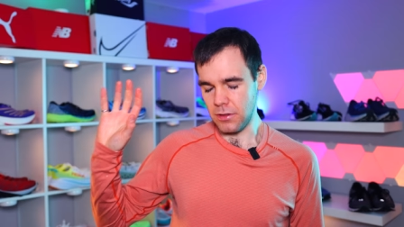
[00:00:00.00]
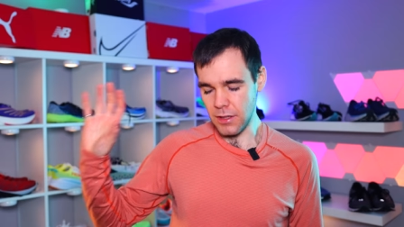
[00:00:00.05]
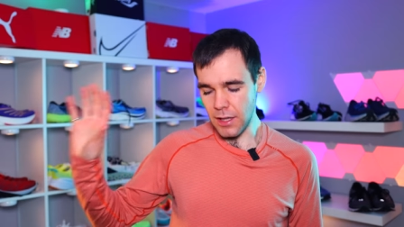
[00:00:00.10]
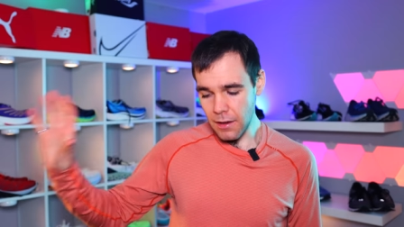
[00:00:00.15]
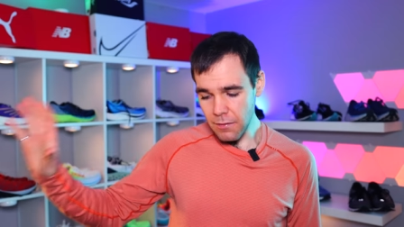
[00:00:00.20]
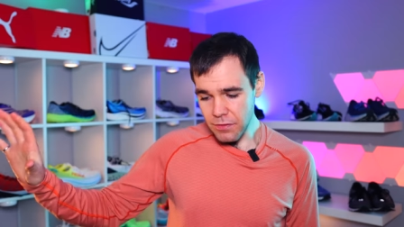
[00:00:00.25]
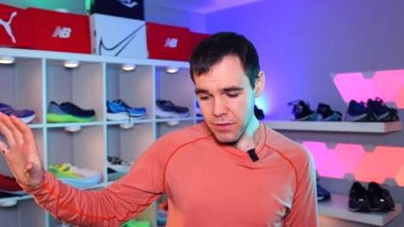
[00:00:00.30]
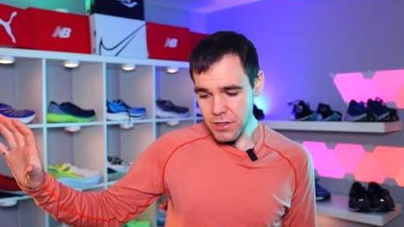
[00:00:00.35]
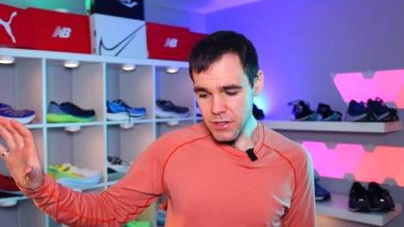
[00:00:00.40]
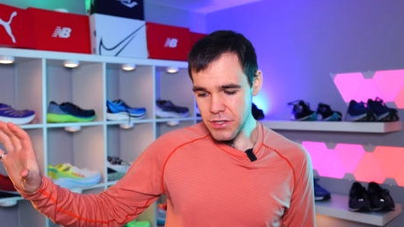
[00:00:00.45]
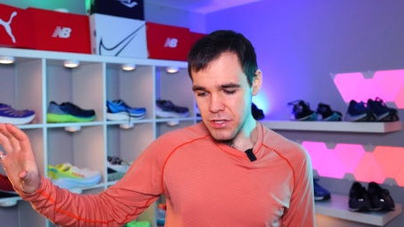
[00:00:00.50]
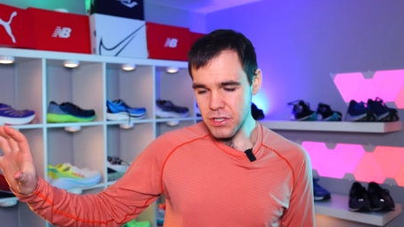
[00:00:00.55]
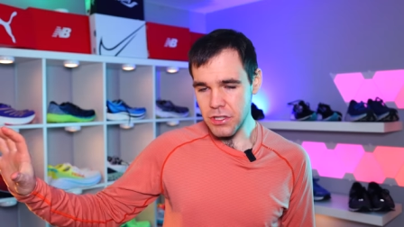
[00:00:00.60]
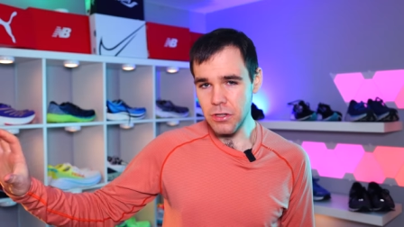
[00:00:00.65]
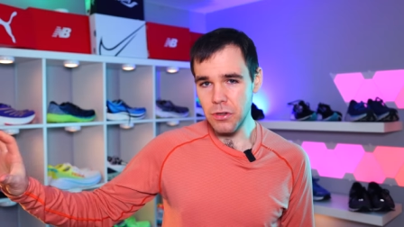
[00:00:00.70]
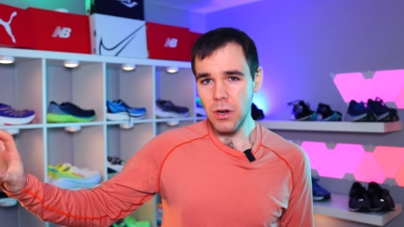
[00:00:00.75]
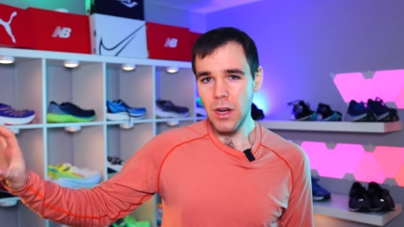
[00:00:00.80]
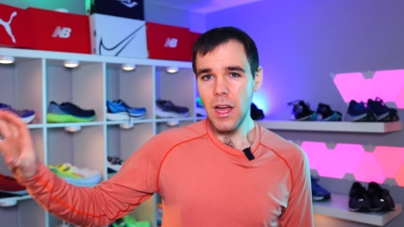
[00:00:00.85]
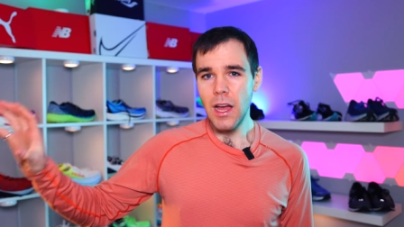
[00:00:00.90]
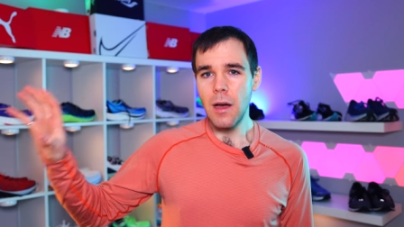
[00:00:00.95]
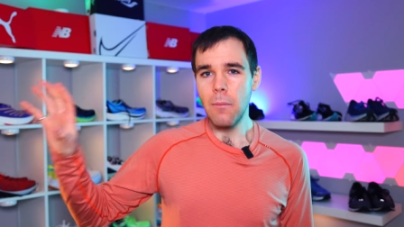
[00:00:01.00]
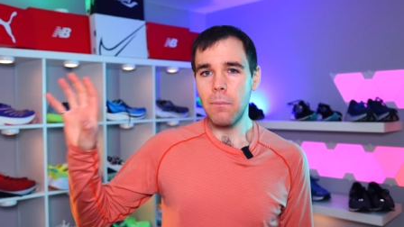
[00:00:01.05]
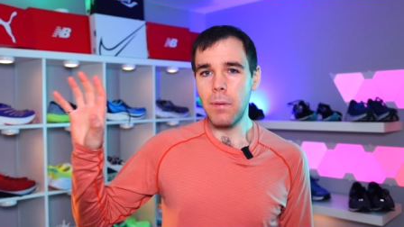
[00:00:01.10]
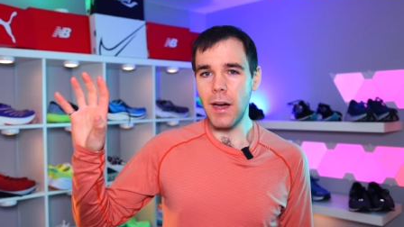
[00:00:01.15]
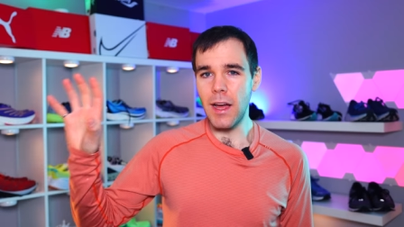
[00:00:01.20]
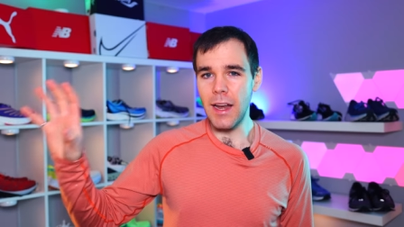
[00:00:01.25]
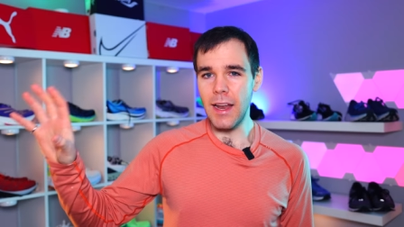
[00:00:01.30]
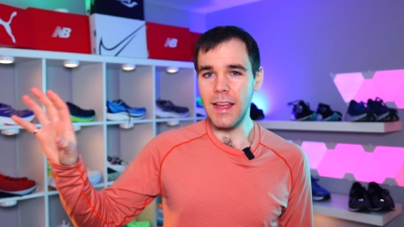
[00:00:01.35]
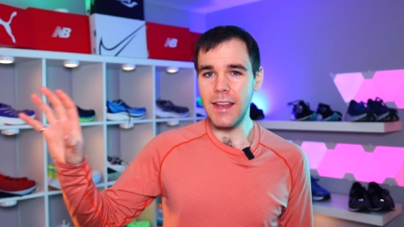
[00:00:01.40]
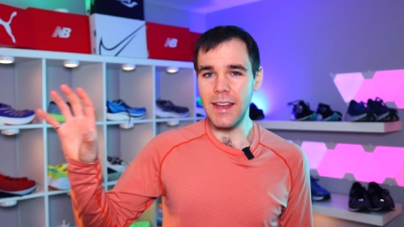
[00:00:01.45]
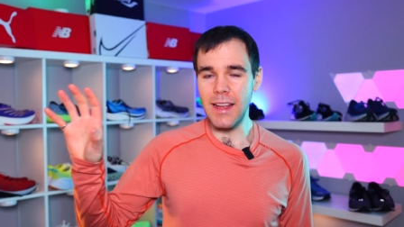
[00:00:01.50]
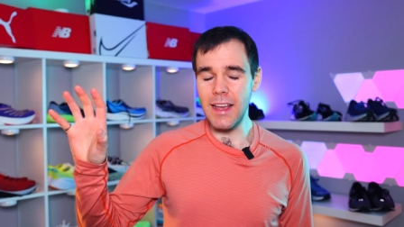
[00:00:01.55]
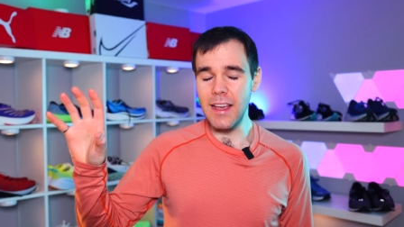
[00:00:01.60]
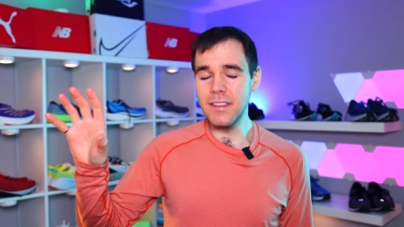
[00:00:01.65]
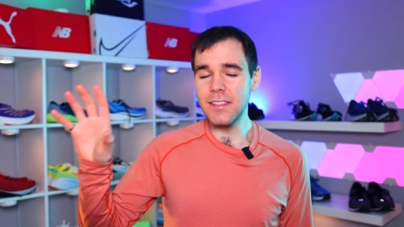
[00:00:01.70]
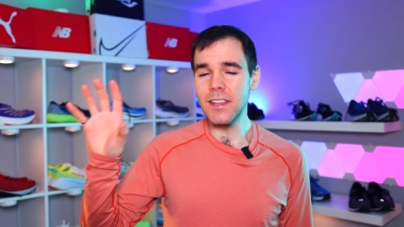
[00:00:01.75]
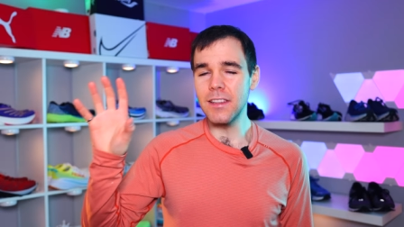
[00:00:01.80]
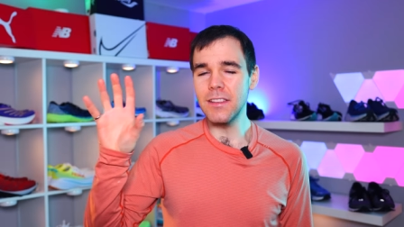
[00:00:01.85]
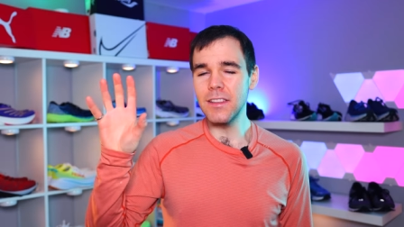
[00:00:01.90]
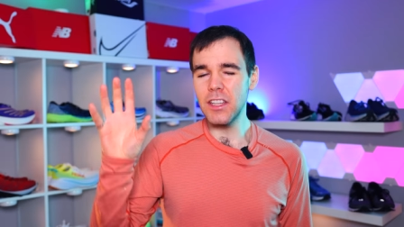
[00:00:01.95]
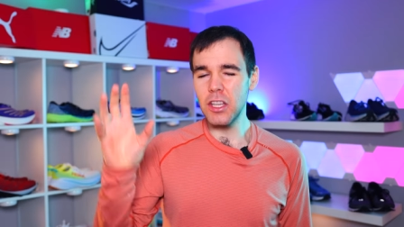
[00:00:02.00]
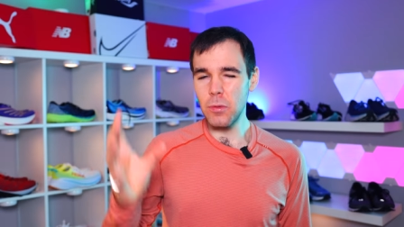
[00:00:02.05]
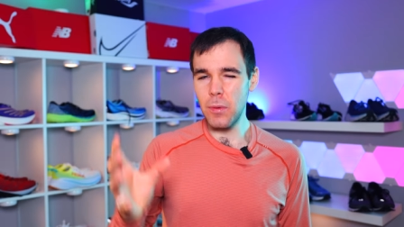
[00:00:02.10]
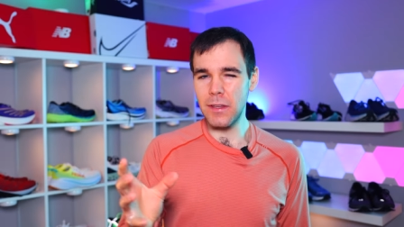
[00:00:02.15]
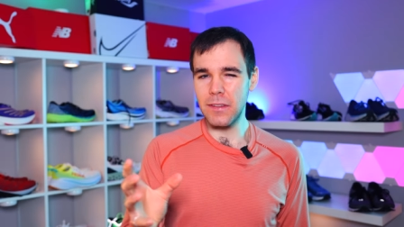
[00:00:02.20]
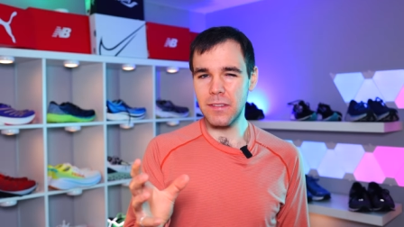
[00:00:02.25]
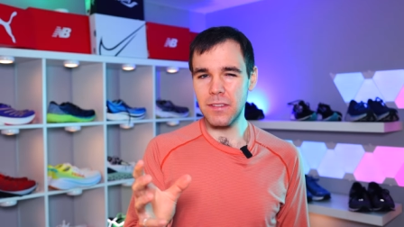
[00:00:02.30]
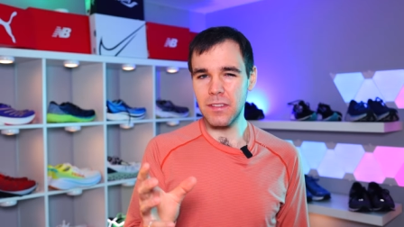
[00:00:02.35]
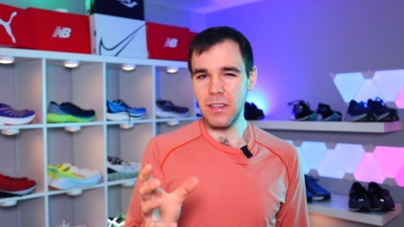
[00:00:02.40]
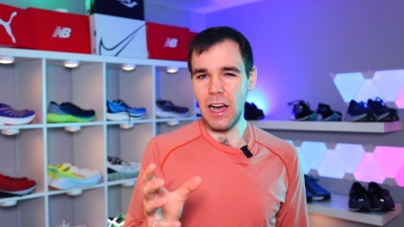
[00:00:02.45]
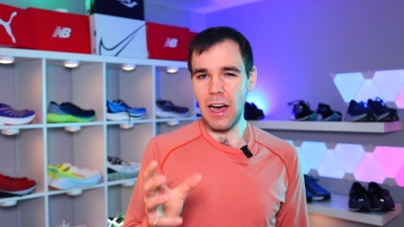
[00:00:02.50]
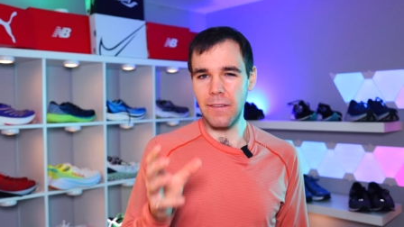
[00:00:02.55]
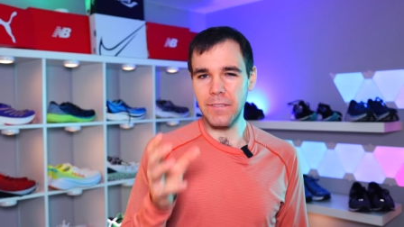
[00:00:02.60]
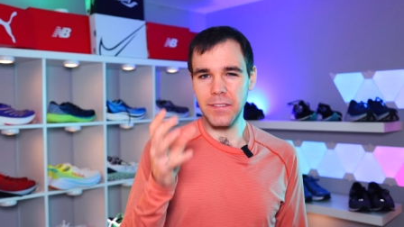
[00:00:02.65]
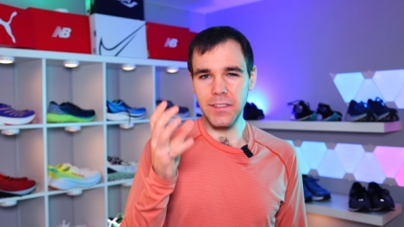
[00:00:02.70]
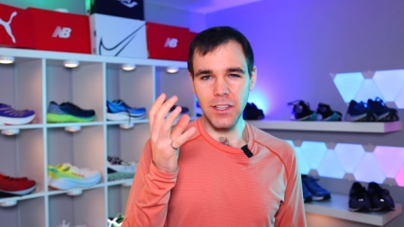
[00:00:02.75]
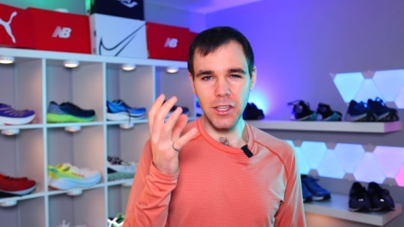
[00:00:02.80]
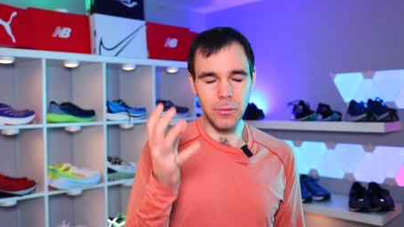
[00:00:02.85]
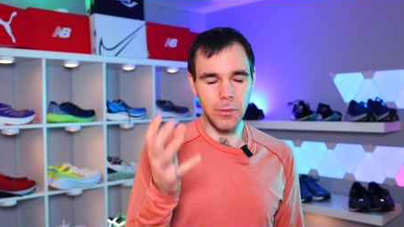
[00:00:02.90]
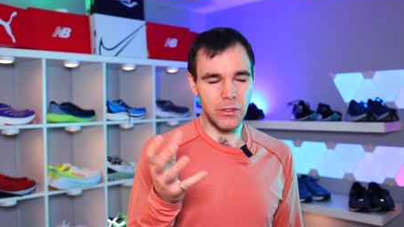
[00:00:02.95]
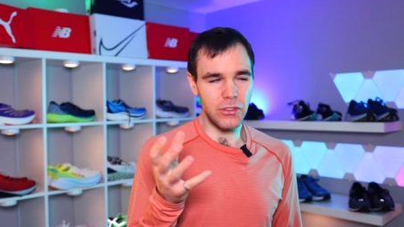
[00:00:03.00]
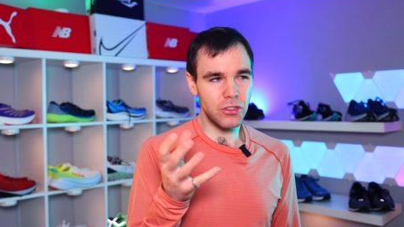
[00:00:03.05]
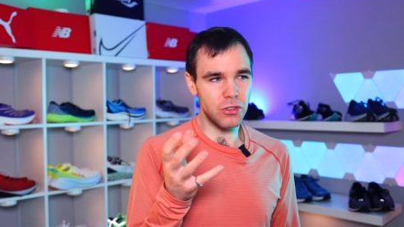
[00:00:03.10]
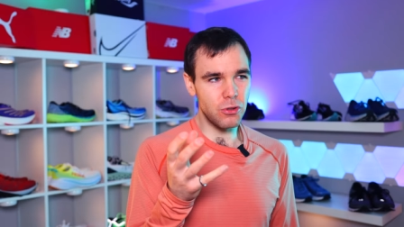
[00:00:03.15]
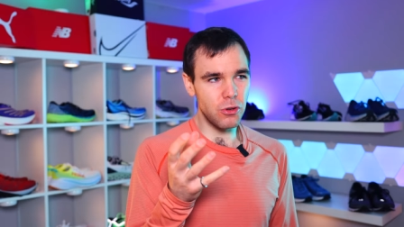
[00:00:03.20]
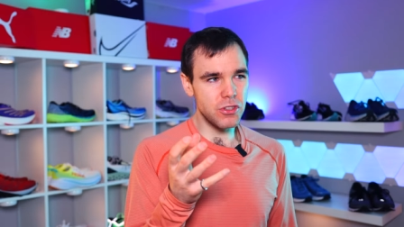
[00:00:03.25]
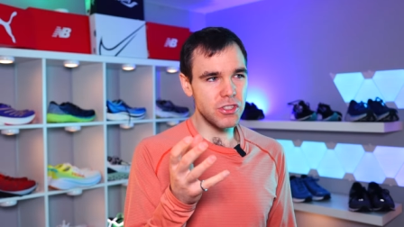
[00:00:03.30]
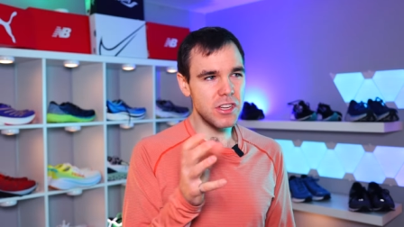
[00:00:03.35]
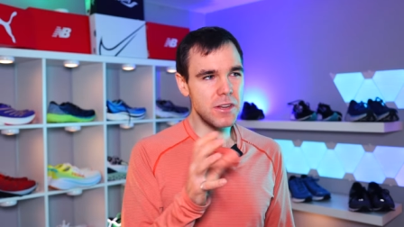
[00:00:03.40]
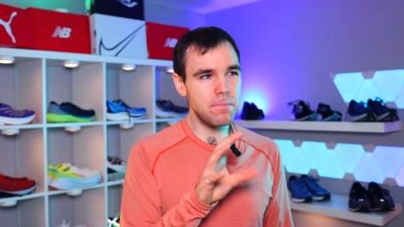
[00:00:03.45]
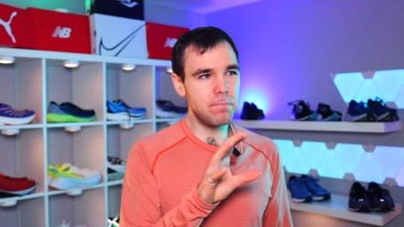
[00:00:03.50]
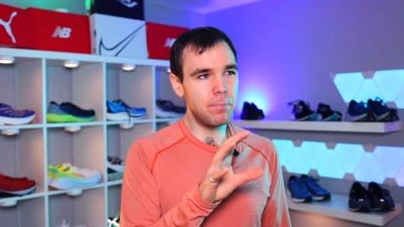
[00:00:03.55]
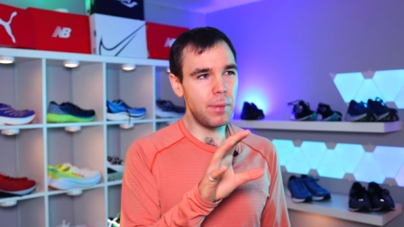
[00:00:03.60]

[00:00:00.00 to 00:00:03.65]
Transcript: love this shoe, but it is a little bit soft, a little bit squishy,